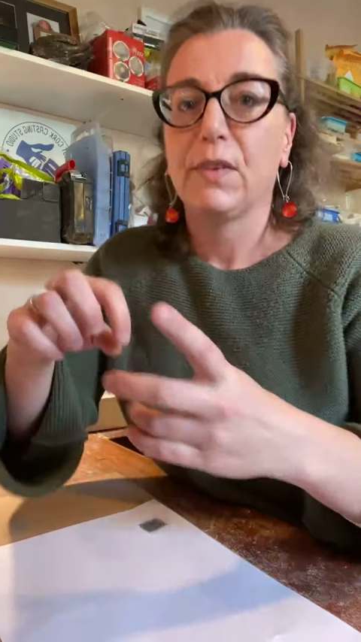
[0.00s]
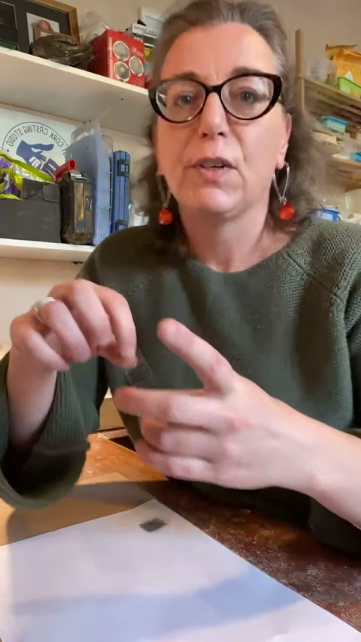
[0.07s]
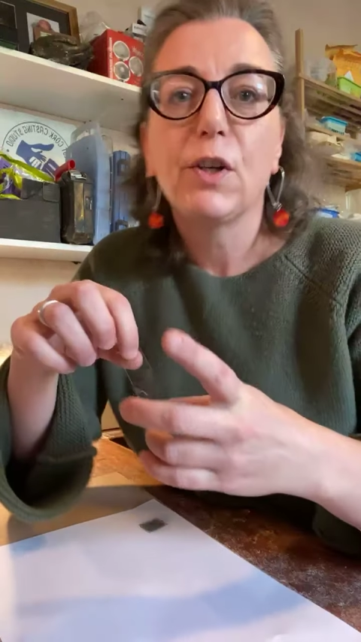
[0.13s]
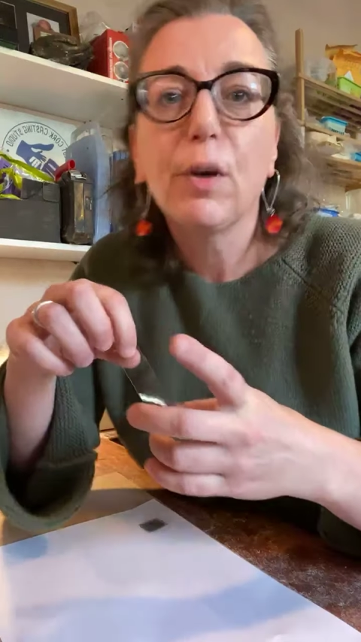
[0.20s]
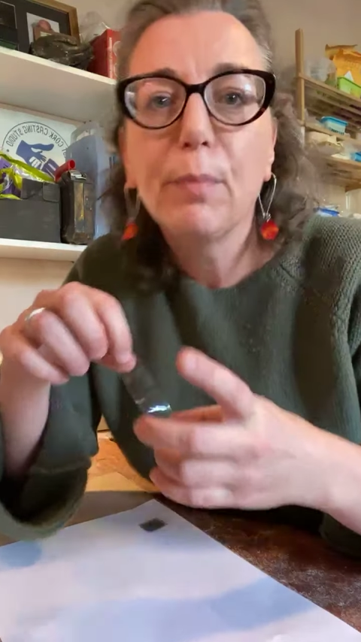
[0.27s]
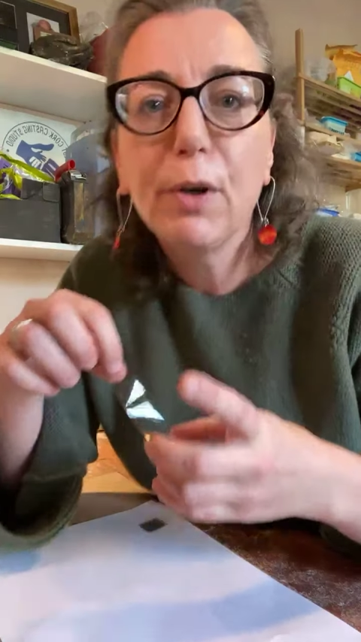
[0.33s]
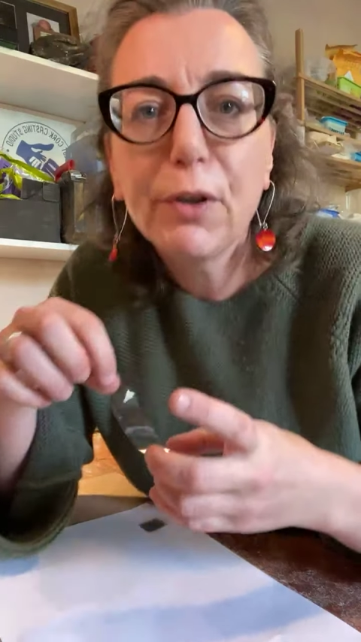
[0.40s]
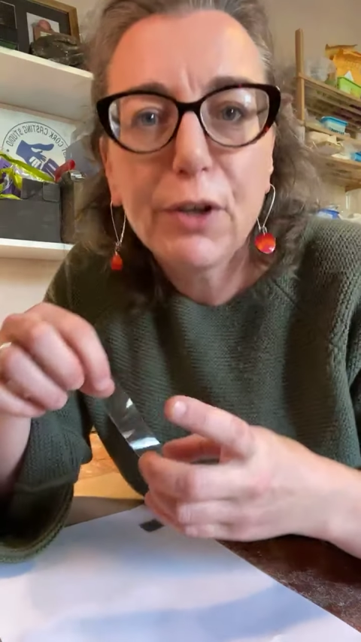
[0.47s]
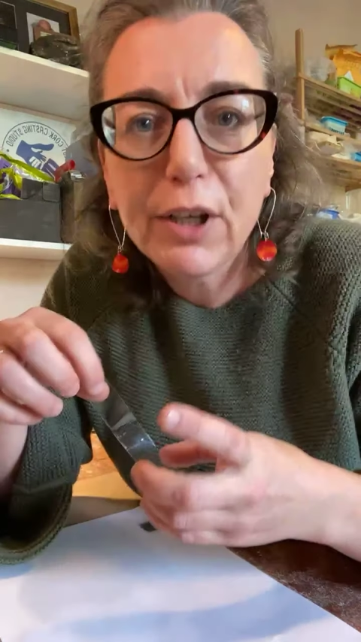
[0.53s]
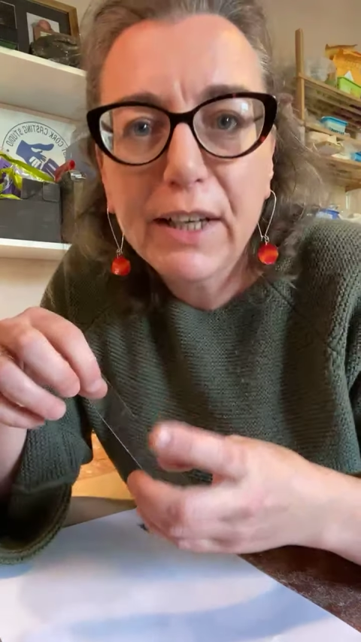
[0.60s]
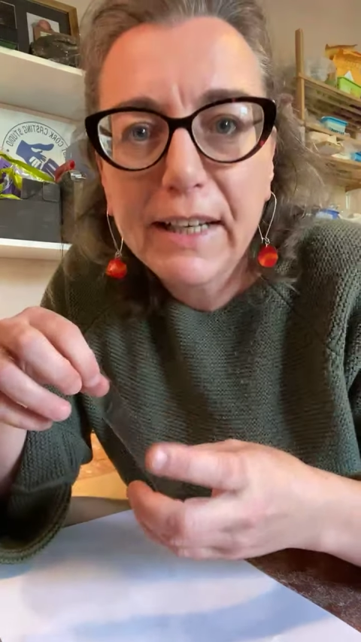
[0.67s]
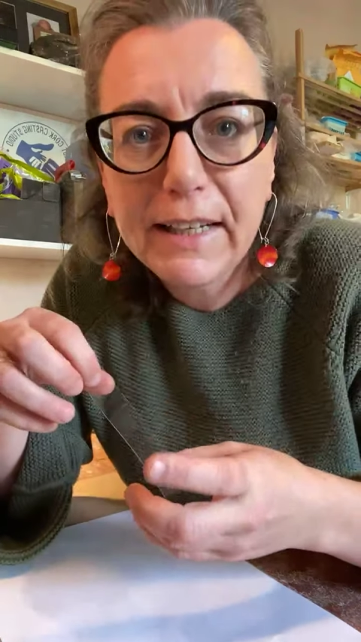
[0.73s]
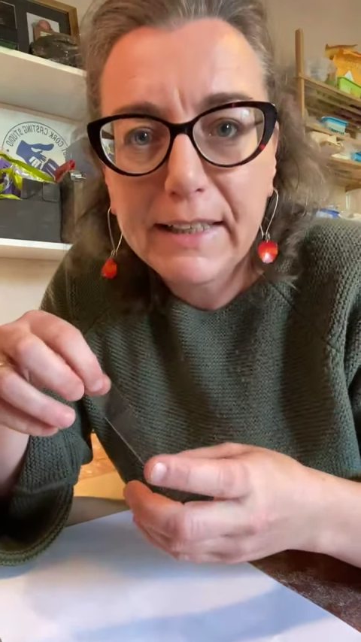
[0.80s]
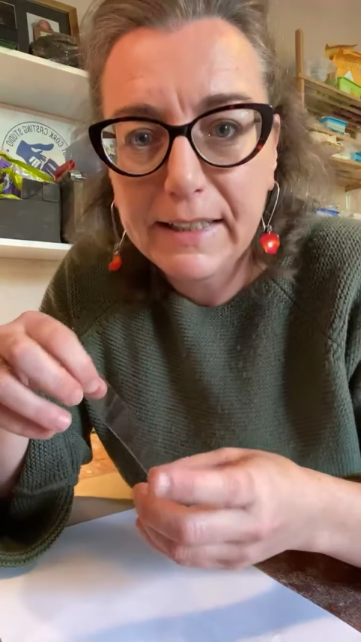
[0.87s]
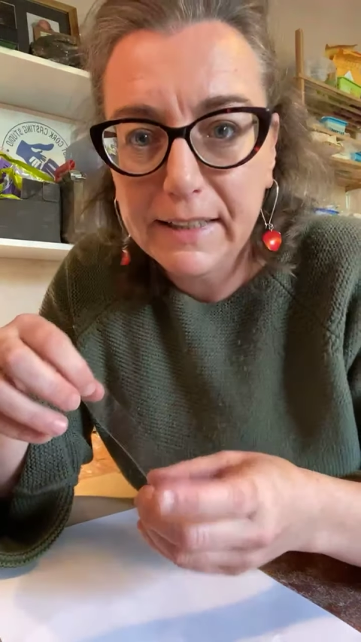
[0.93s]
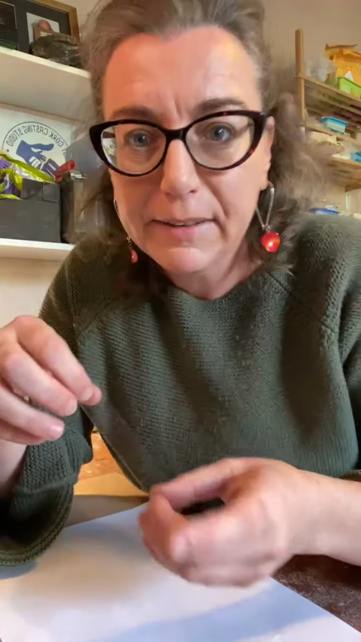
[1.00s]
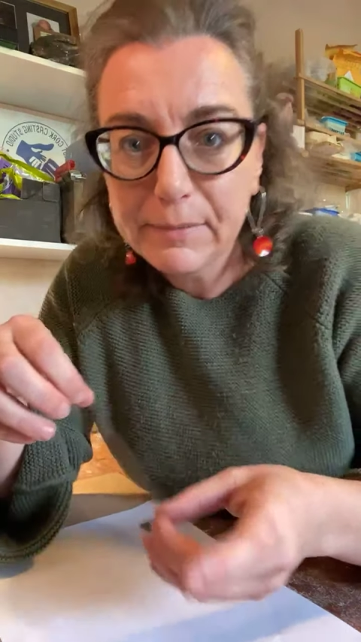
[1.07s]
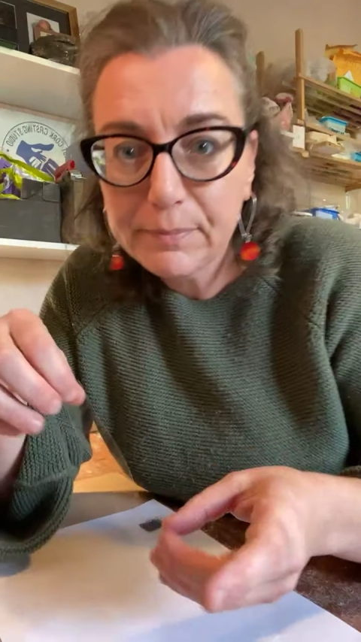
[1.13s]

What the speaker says: Your mother'll kill you.